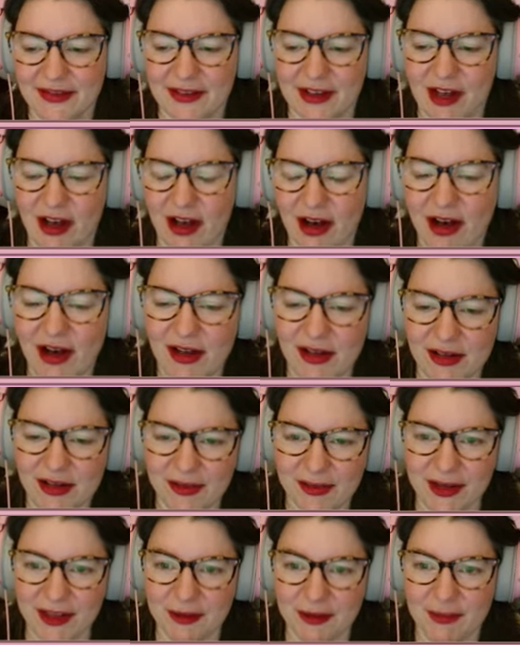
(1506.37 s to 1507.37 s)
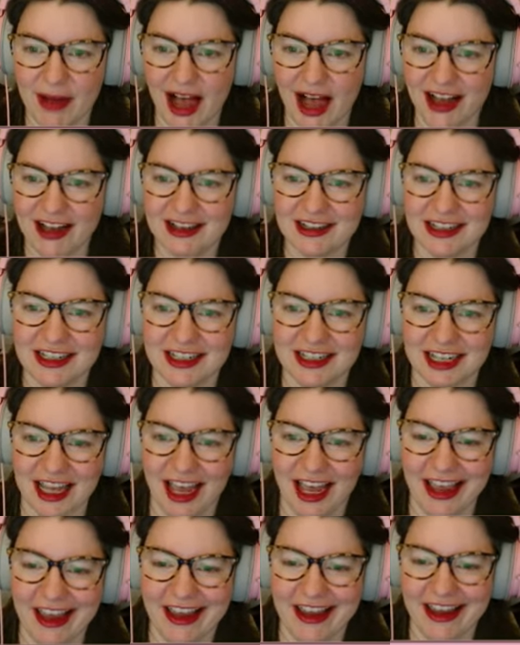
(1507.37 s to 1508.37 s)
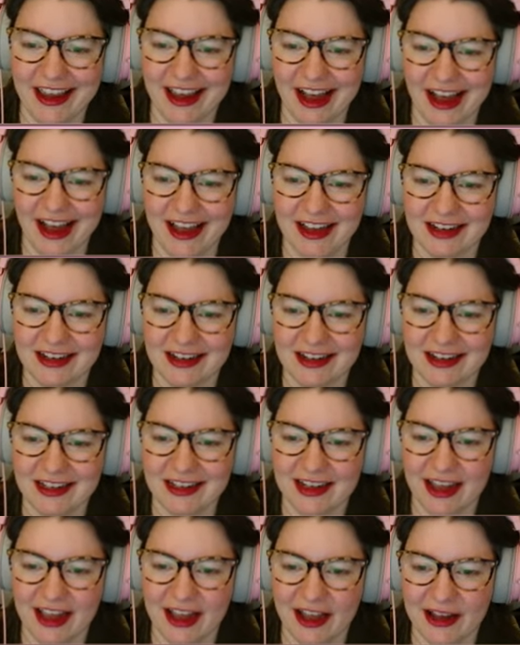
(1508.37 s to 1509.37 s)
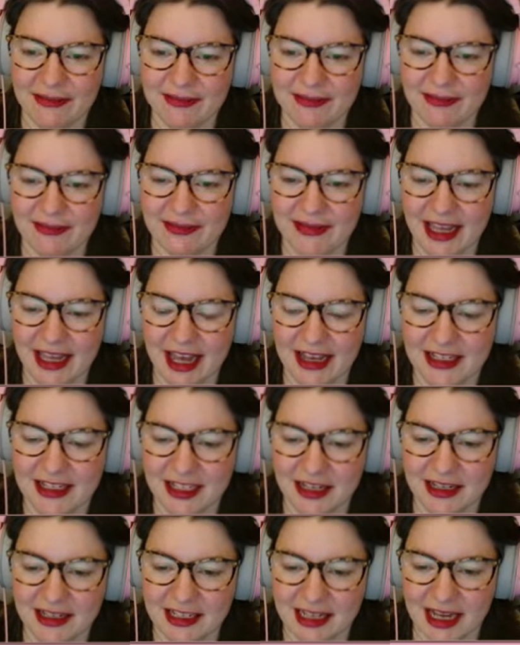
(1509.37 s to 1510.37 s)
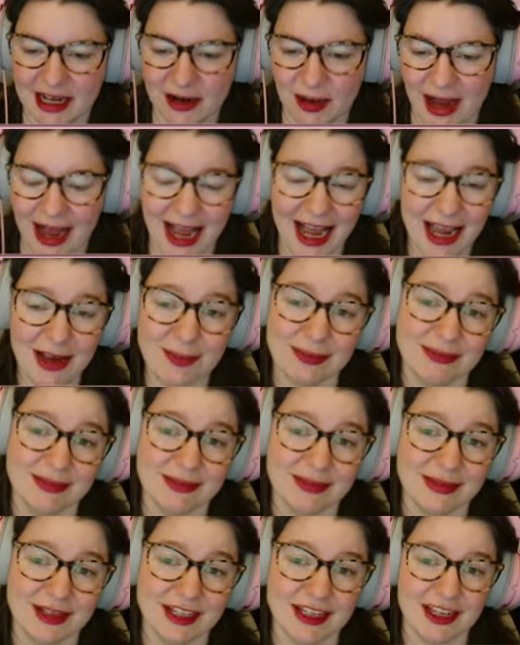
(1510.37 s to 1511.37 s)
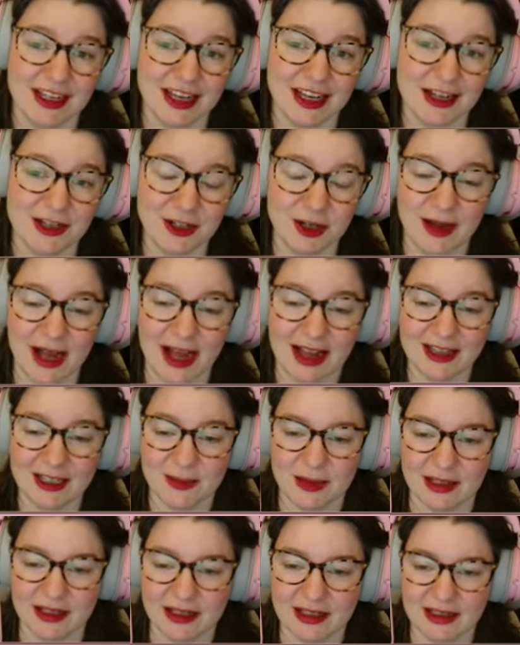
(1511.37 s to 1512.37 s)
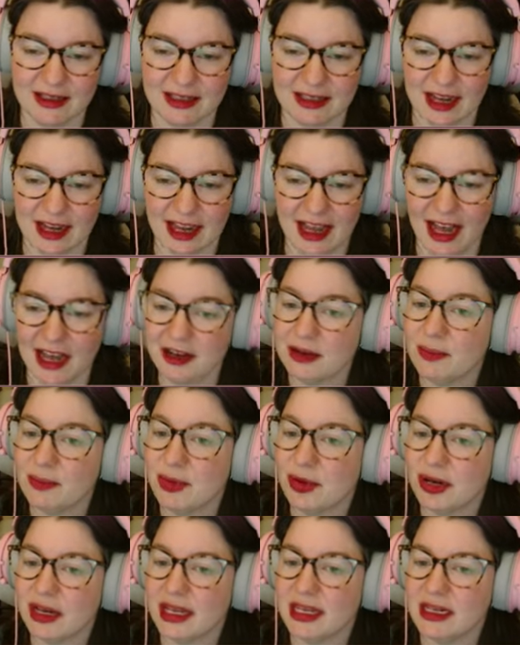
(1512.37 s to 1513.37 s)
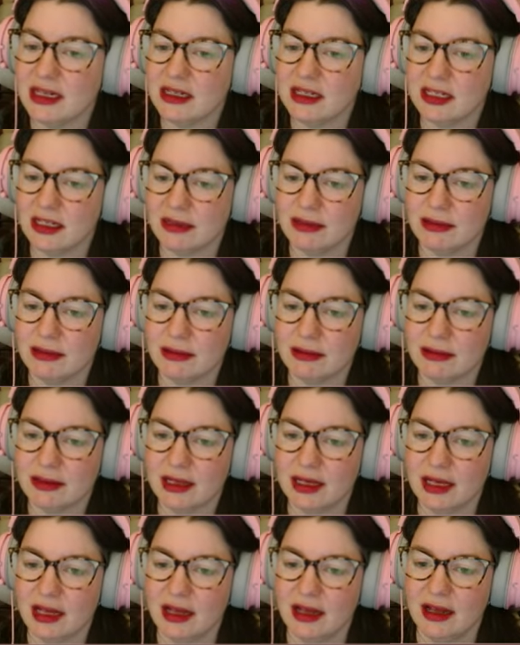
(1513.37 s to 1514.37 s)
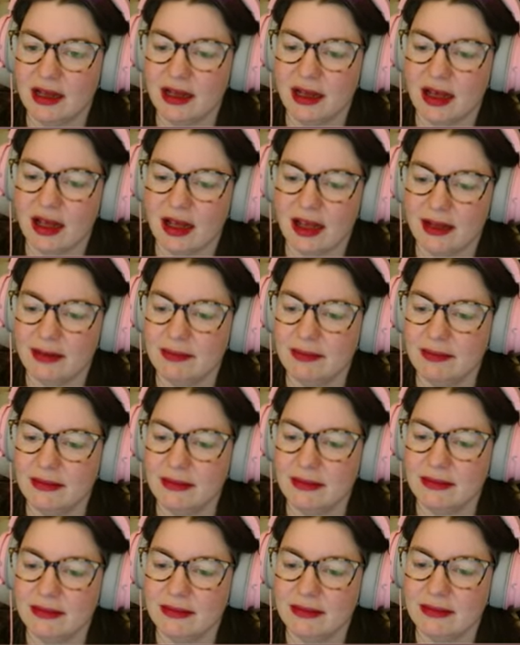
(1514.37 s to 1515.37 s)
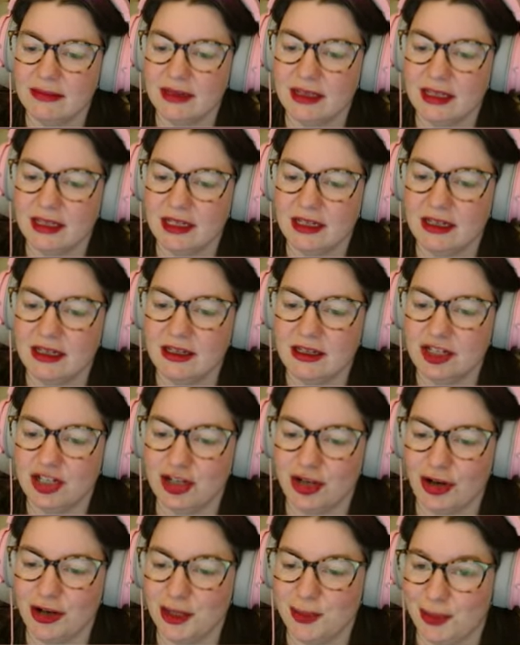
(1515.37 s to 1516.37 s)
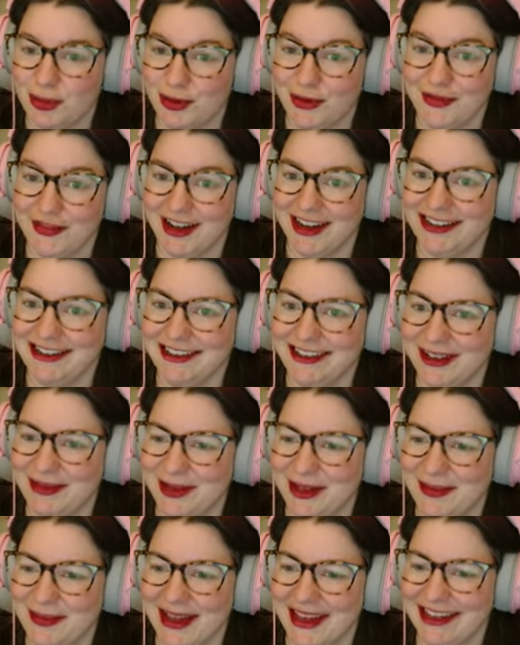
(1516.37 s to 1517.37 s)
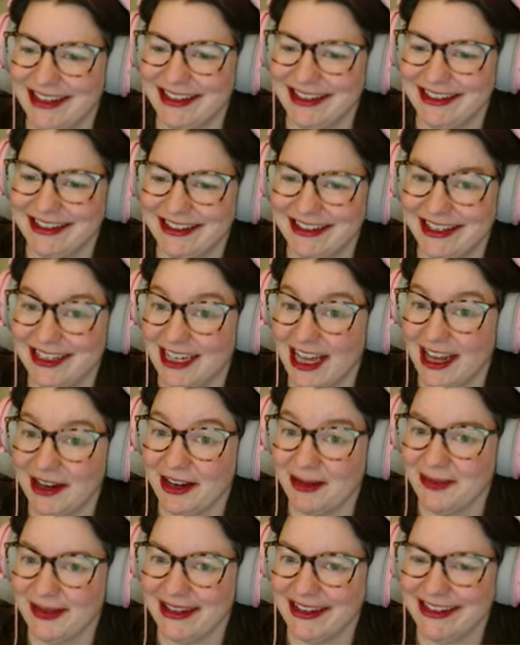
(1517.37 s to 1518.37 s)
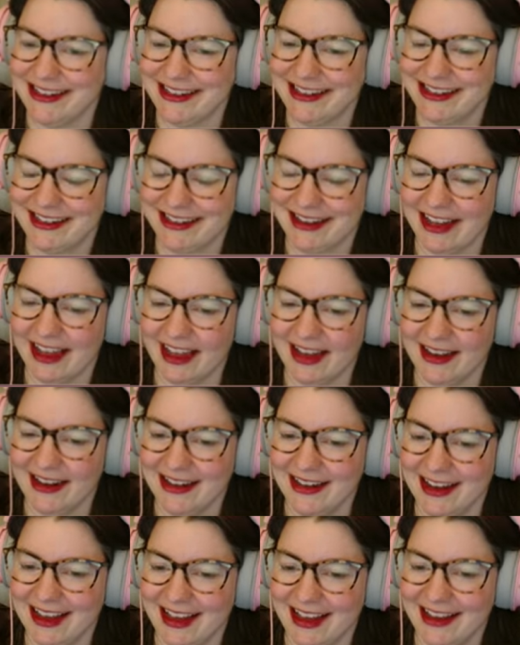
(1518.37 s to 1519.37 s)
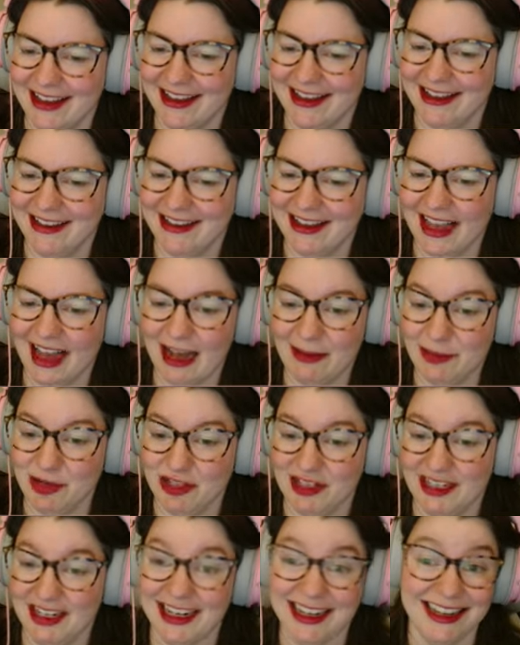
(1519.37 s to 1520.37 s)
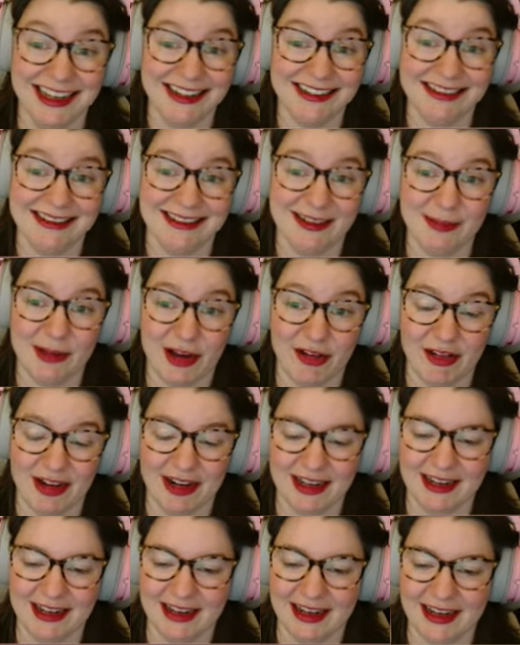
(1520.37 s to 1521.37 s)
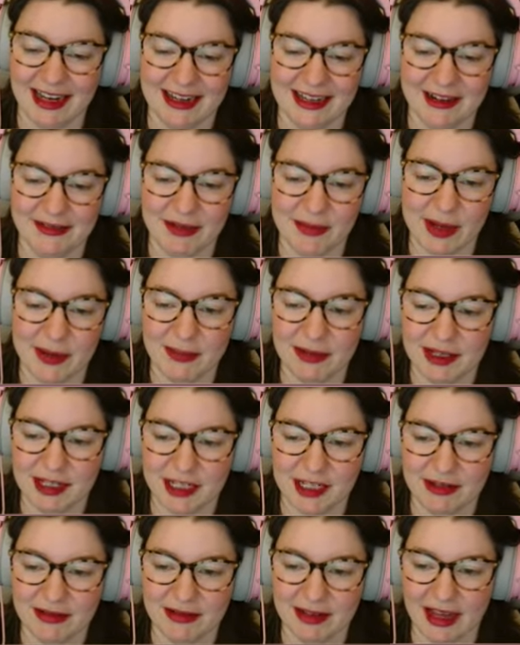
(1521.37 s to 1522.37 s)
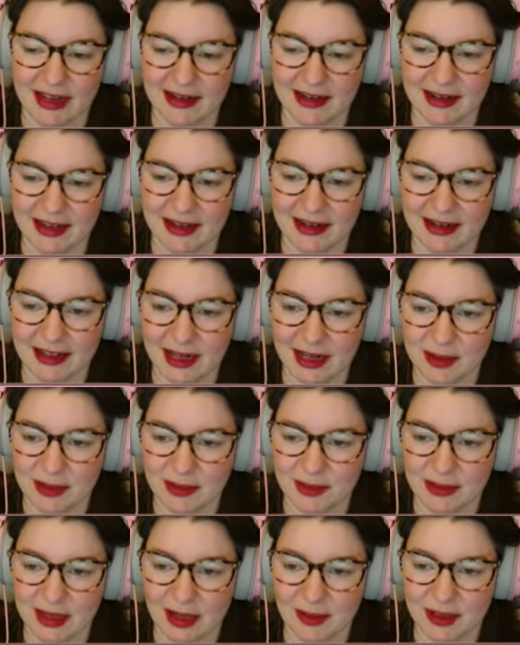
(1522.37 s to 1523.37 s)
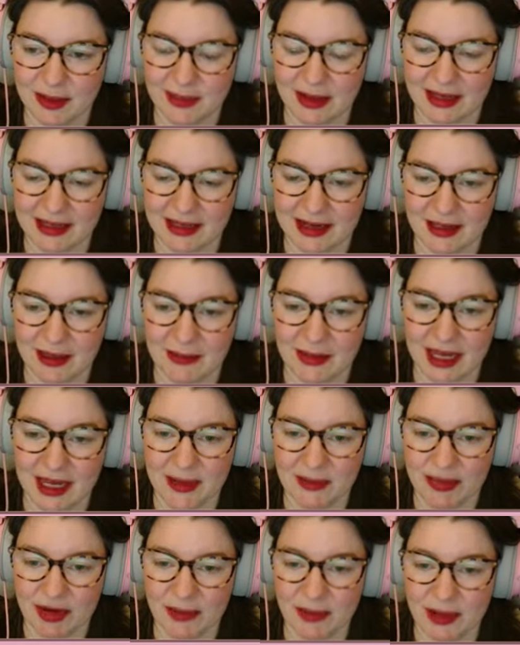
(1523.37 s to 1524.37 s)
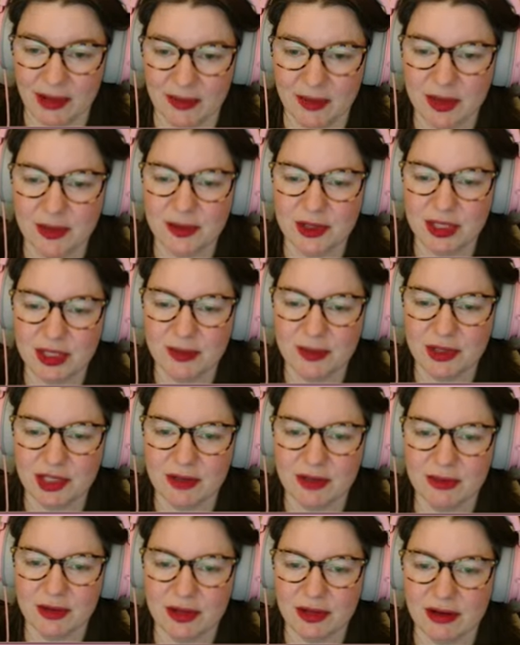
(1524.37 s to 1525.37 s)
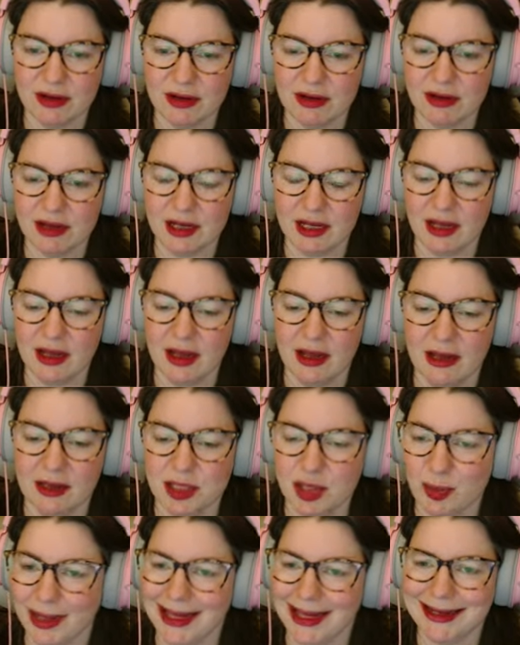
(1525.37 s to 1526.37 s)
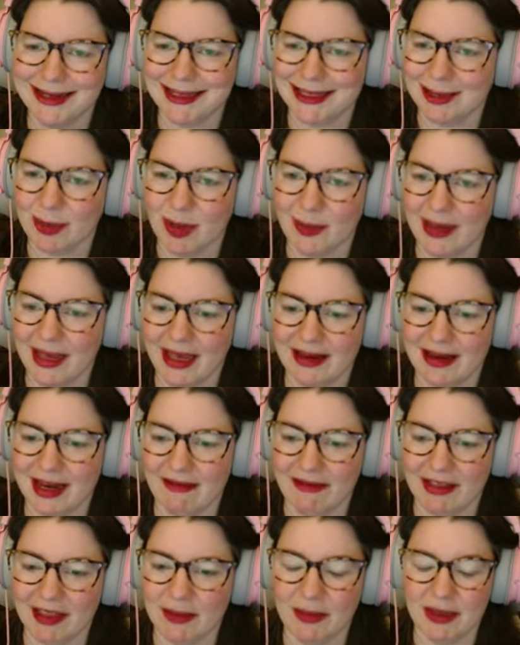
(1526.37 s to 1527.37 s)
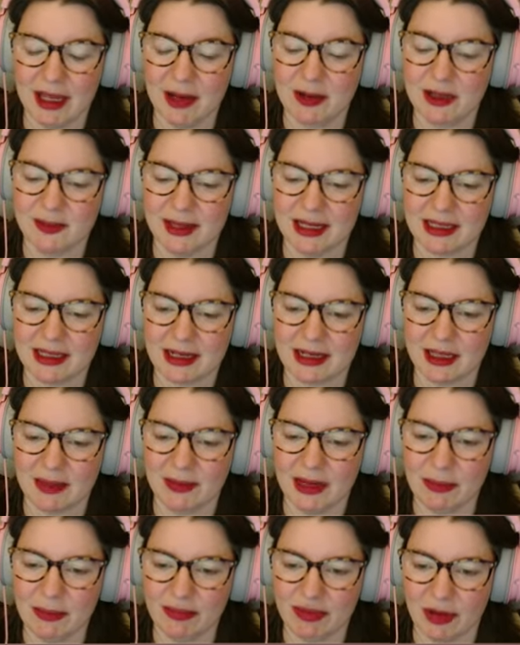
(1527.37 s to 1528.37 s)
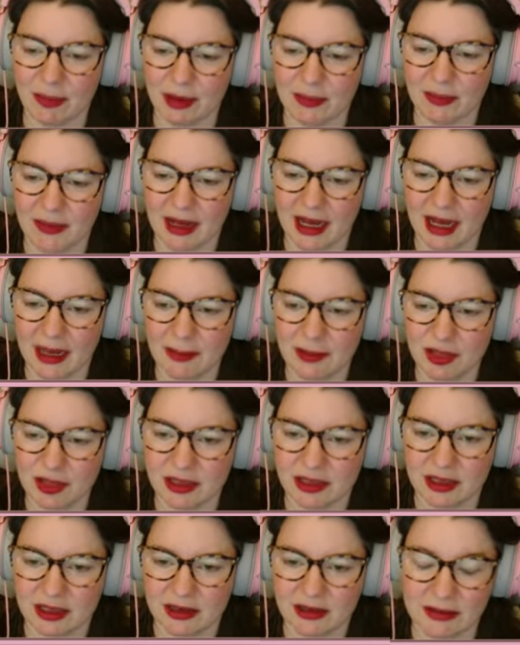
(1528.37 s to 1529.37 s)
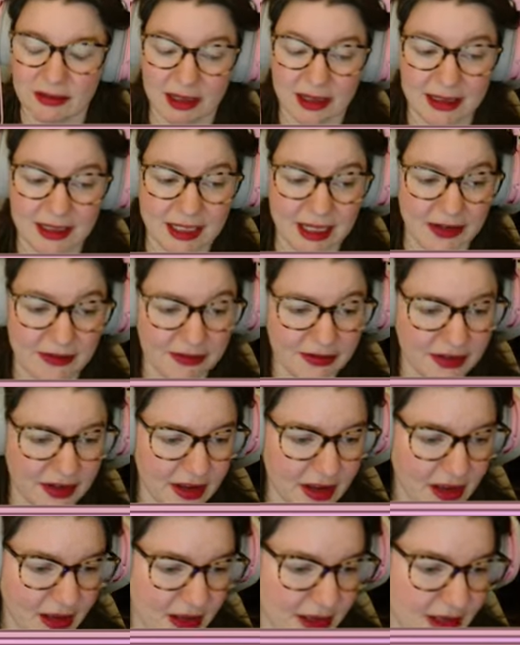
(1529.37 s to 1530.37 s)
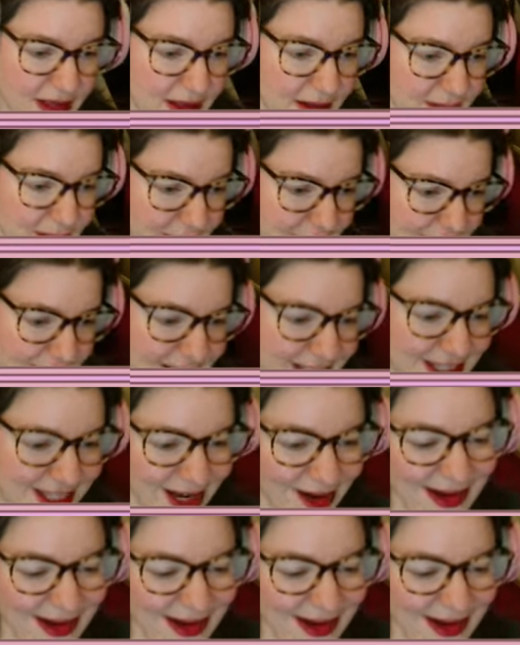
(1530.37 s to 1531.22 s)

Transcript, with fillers: call with Matt today, and yeah, it turns out I'm a dumbass because I hadn't put it into the shorts profile that we'd made, that Dan had made, and yeah, I'm just an idiot apparently, and I didn't remember to do that, and that was basically the main problem. There was some other tweaks we made and everything, but that was basically the main problem, that I'm just a div. So